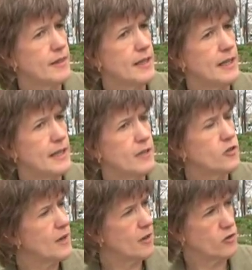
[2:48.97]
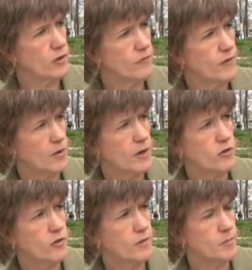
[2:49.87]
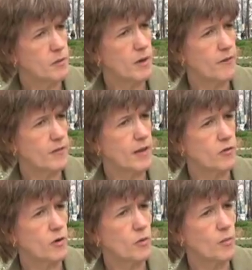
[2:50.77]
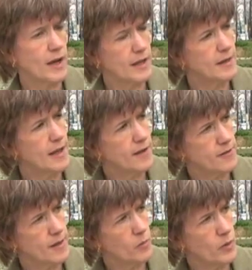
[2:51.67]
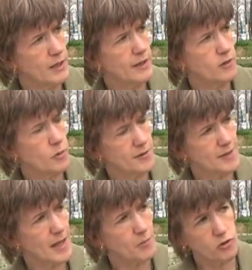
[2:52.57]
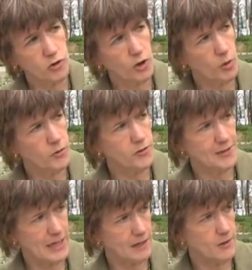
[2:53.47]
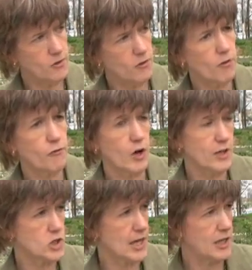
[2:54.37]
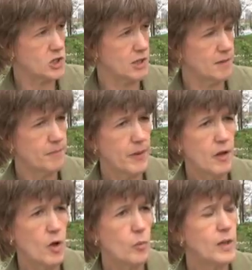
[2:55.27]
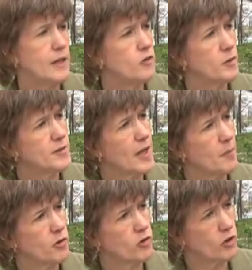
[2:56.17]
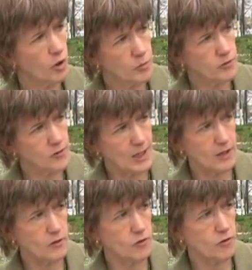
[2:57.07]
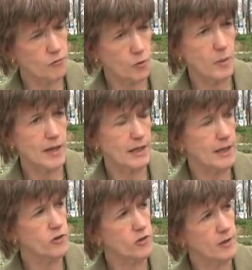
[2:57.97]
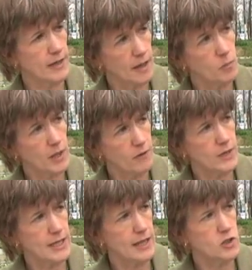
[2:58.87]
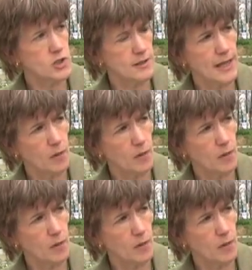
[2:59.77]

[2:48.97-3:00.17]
the International Confederation of Midwives has recognized that we need to establish global standards for education. We need to establish global standards for regulation, and we have engaged in